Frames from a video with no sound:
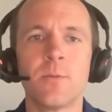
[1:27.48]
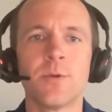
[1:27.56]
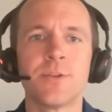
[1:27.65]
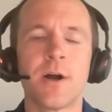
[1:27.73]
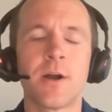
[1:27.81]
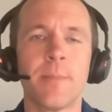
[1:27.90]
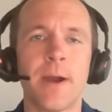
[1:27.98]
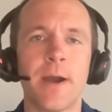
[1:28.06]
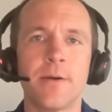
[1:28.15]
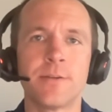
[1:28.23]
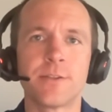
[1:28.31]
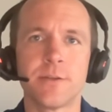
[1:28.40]
We'll talk
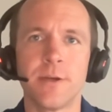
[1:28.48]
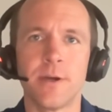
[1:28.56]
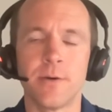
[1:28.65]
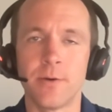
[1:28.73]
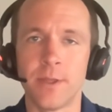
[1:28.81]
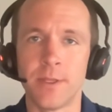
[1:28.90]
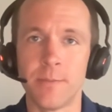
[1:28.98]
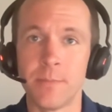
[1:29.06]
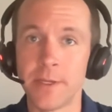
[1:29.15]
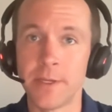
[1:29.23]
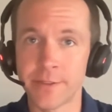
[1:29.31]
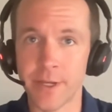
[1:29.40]
about, uh, in the
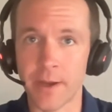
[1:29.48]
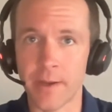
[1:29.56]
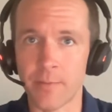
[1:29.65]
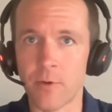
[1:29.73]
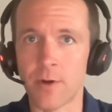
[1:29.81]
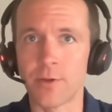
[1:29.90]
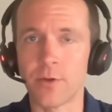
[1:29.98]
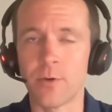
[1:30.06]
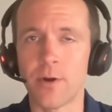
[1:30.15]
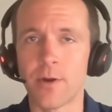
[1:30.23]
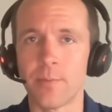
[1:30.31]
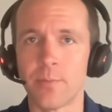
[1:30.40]
meantime, while
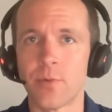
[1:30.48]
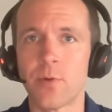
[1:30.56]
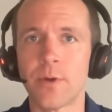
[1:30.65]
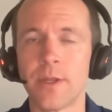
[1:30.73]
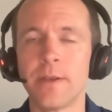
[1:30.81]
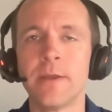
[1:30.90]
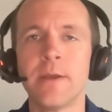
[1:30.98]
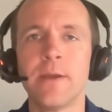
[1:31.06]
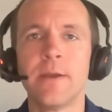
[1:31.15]
you are employed,